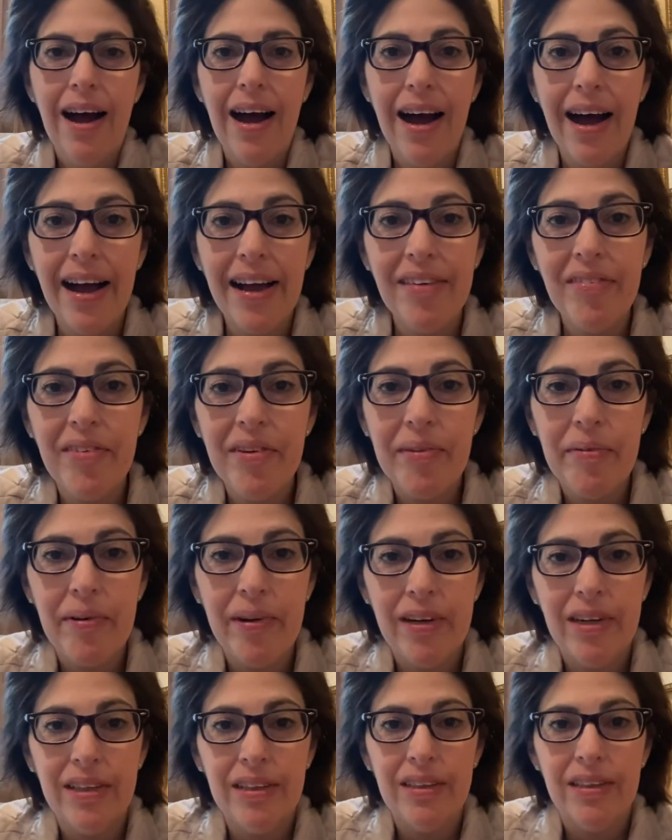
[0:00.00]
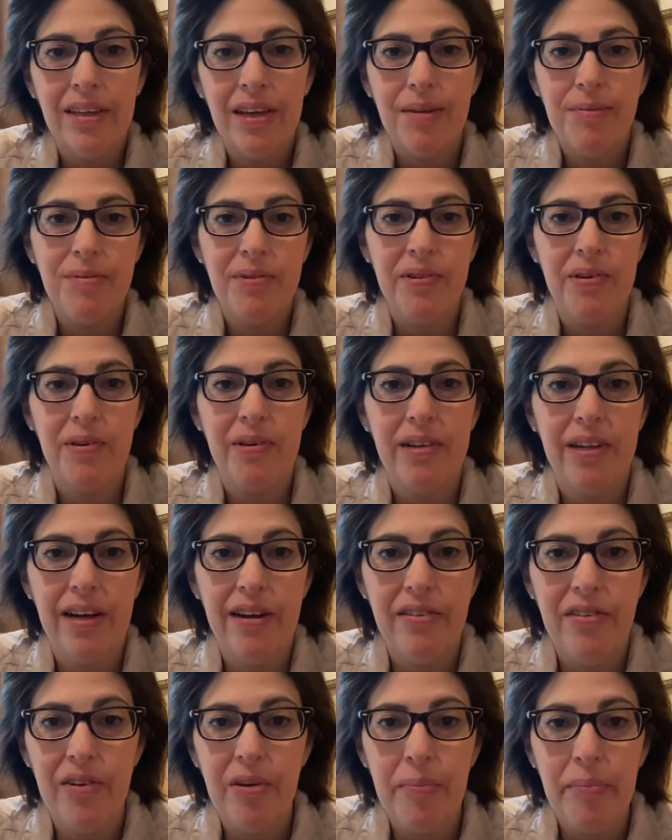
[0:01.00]
Hi everyone, I'm so
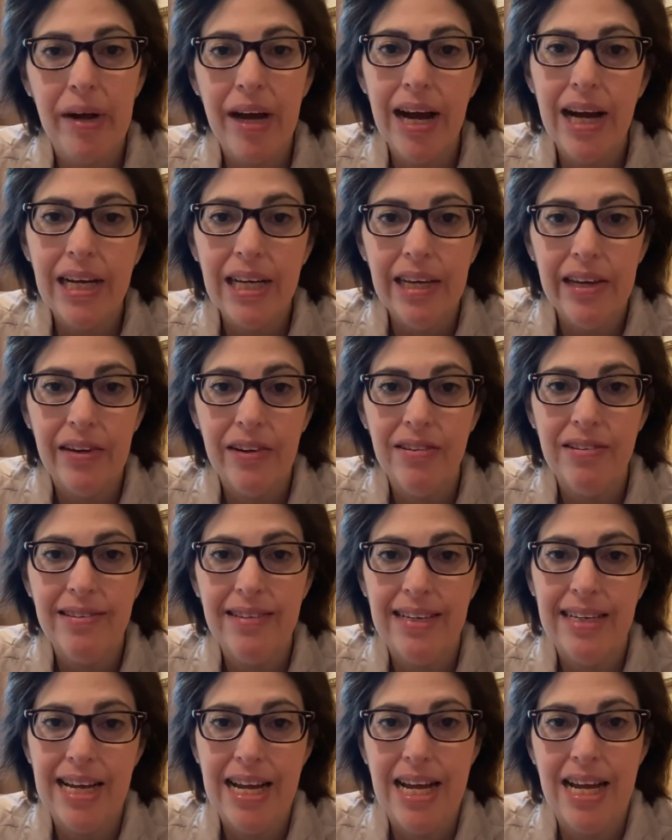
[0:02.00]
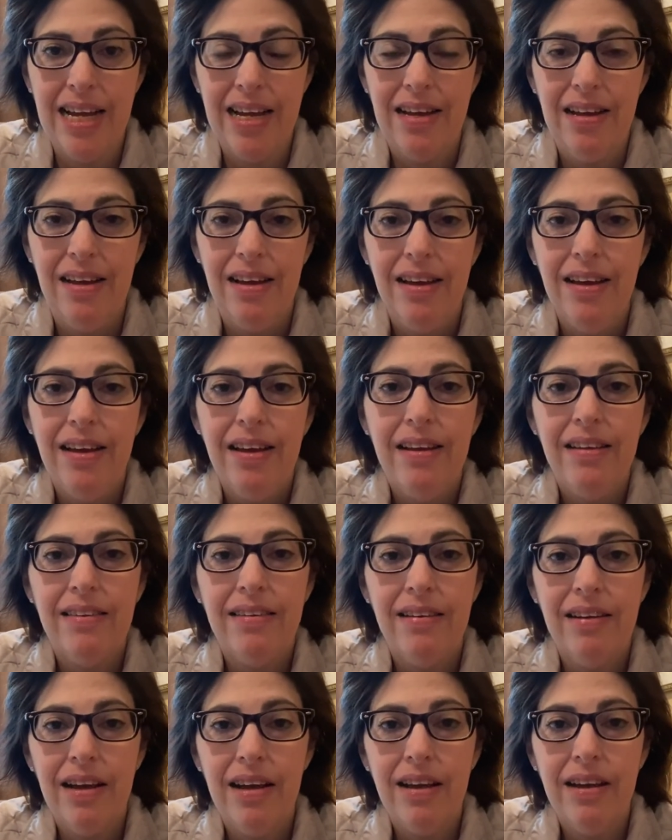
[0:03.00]
glad you're back here today.
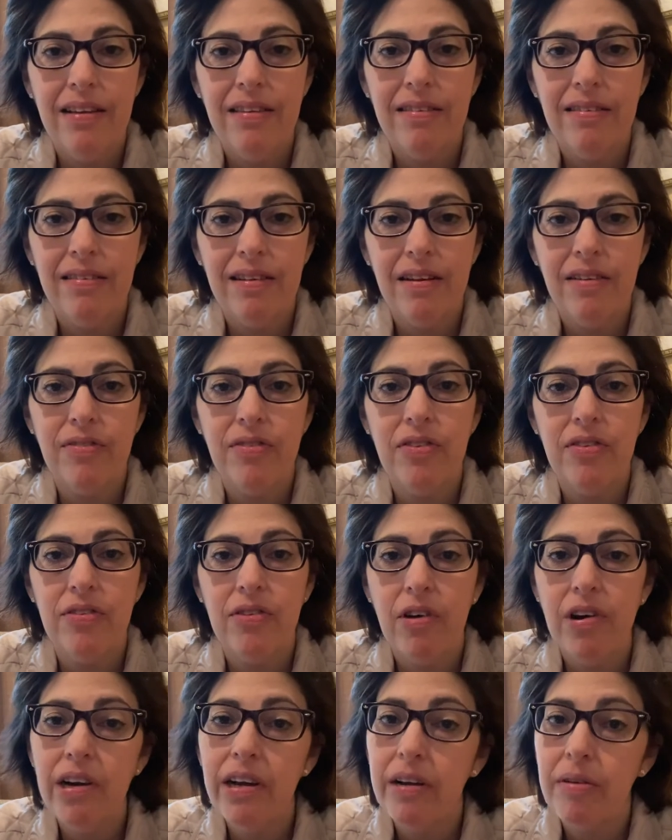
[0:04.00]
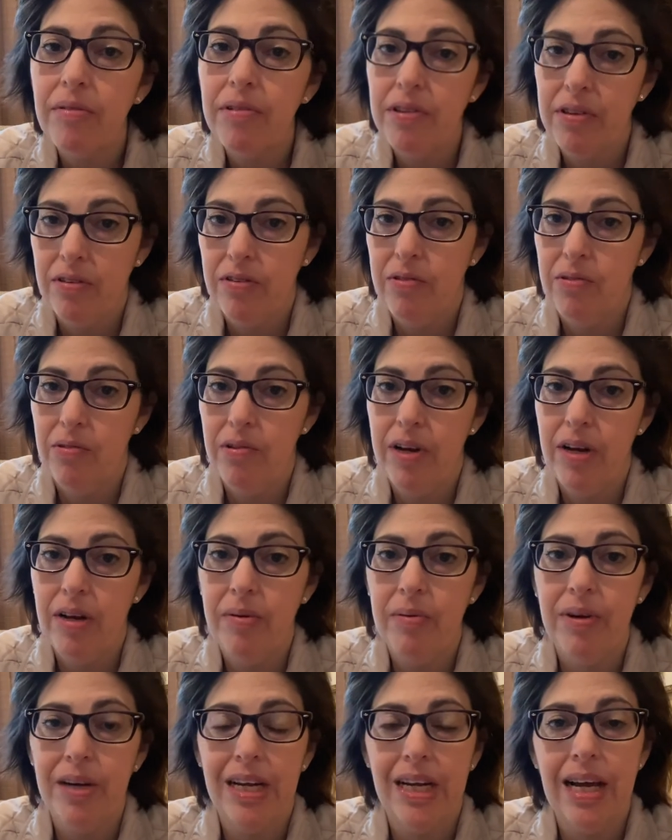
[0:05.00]
Today, instead of starting with a story,
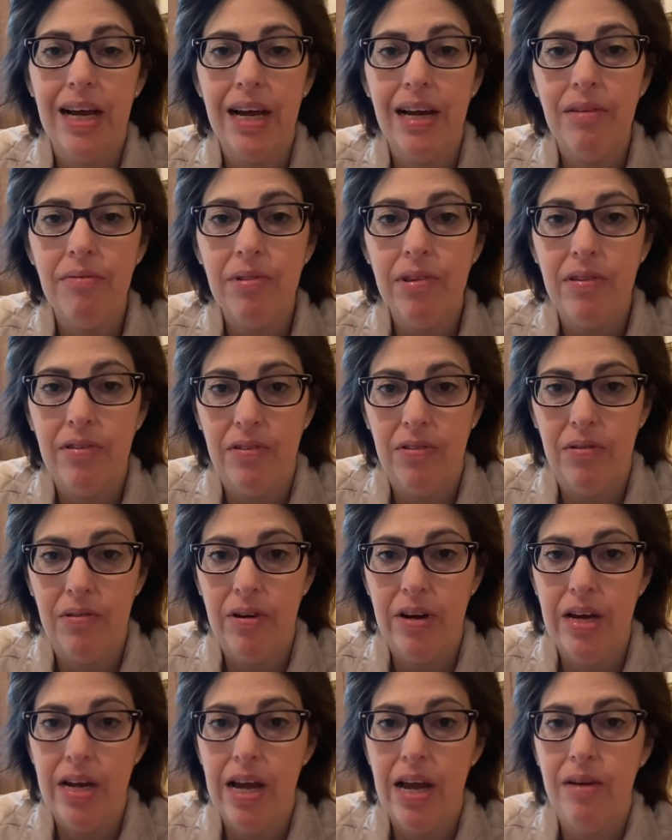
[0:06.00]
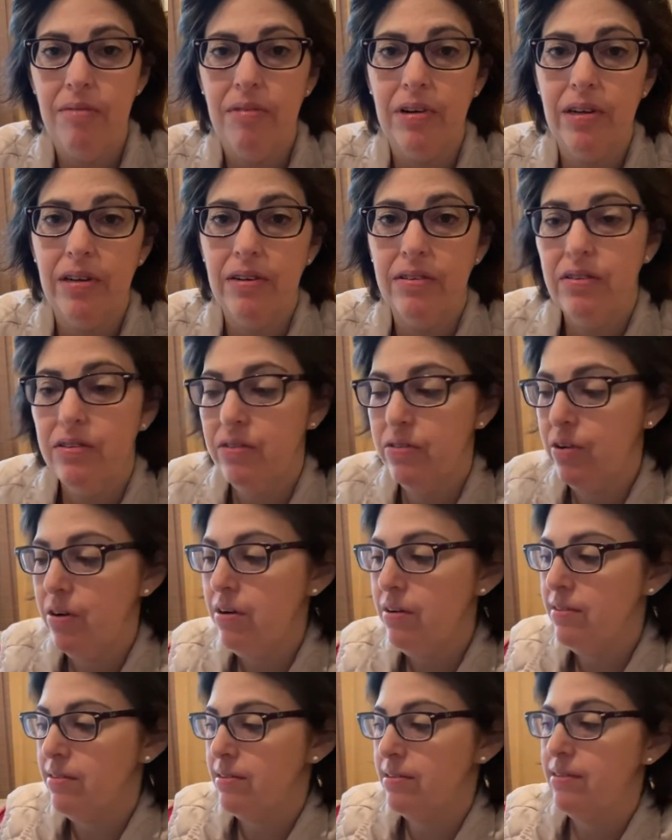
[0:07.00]
we're gonna end with a story, and we're gonna
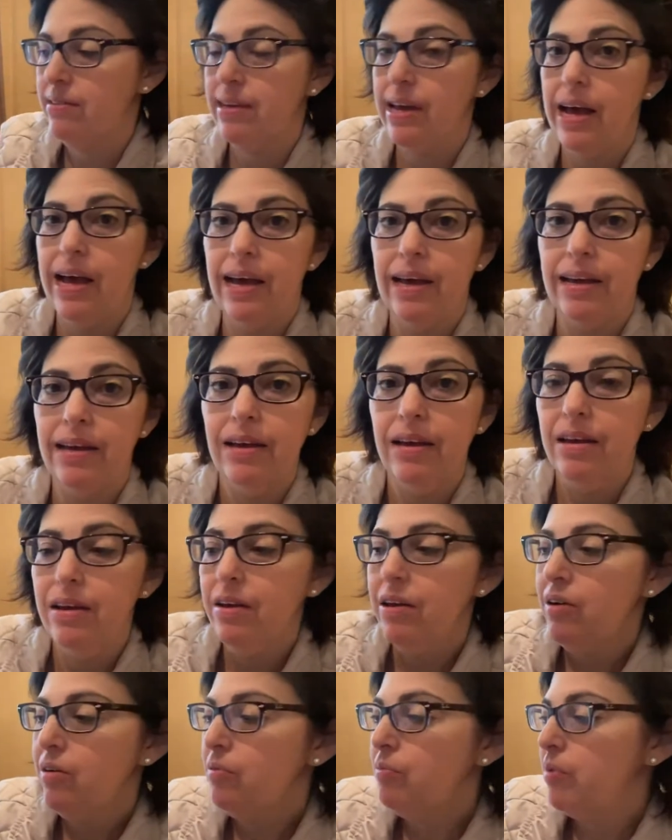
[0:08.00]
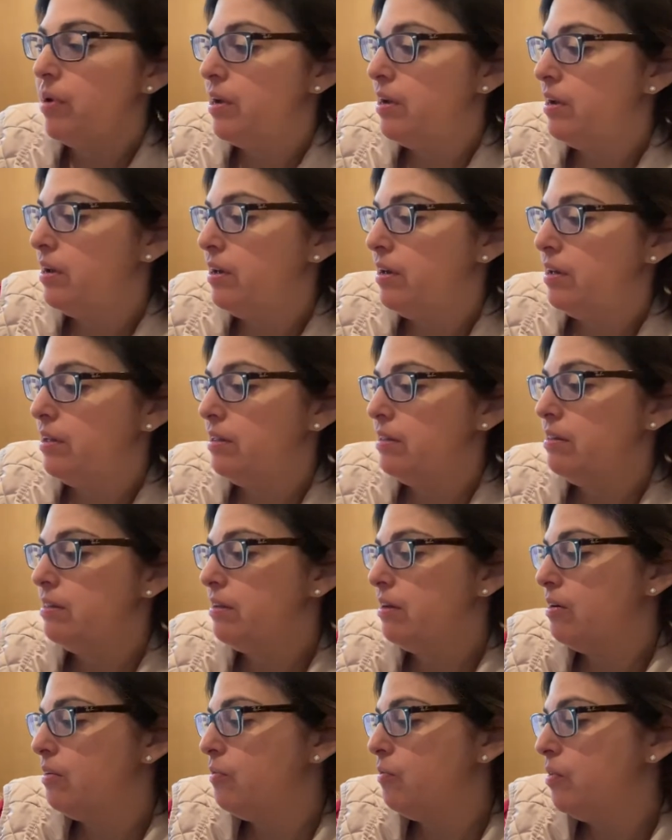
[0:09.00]
start today with
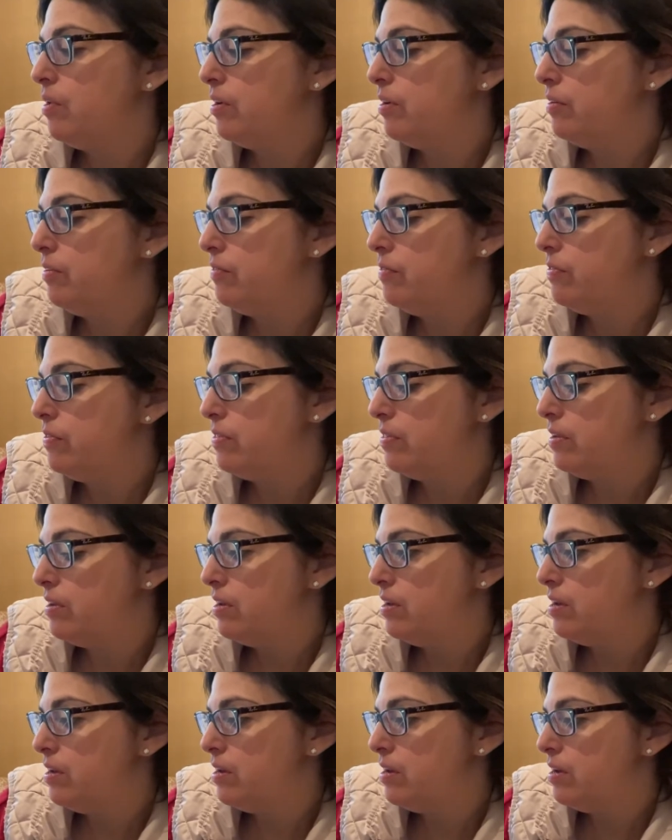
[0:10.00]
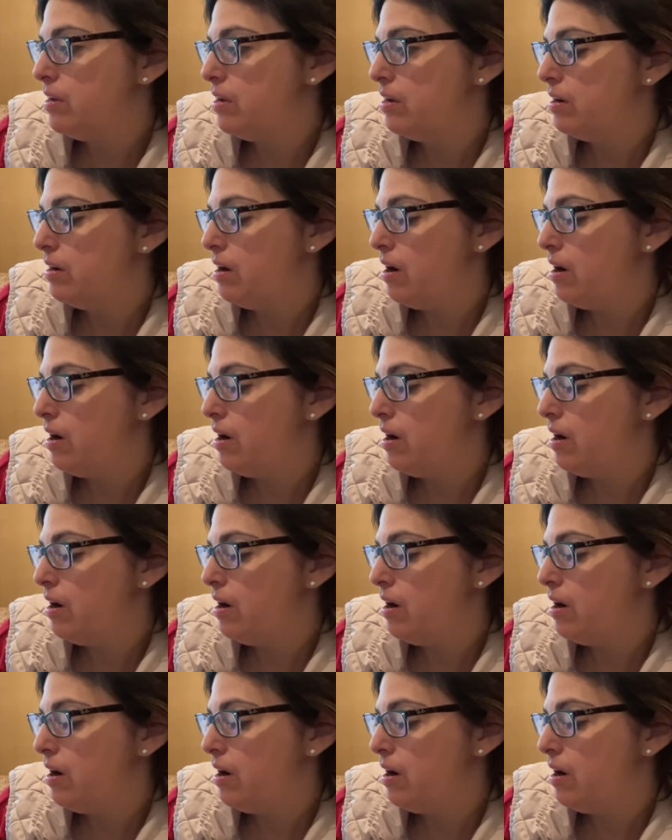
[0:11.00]
one of the